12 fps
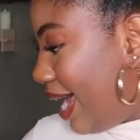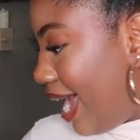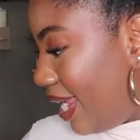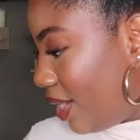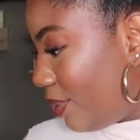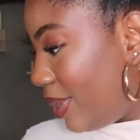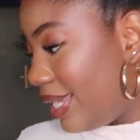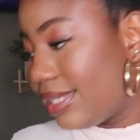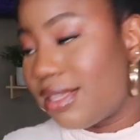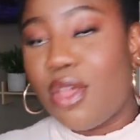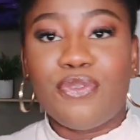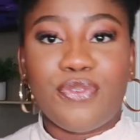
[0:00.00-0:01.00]

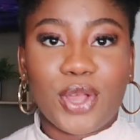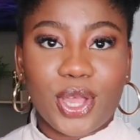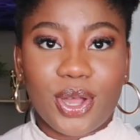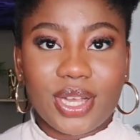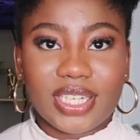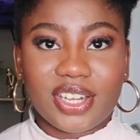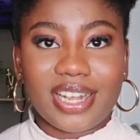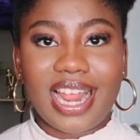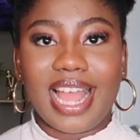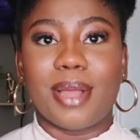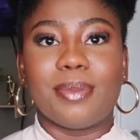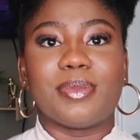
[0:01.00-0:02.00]
Anyways, for your
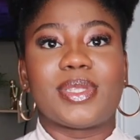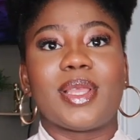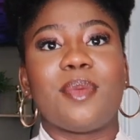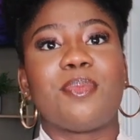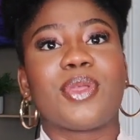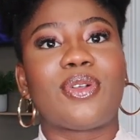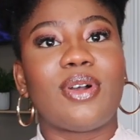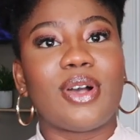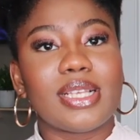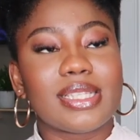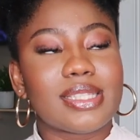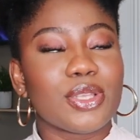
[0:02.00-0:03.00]
underarms,
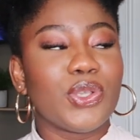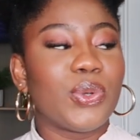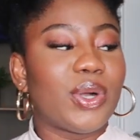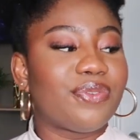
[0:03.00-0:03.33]
because you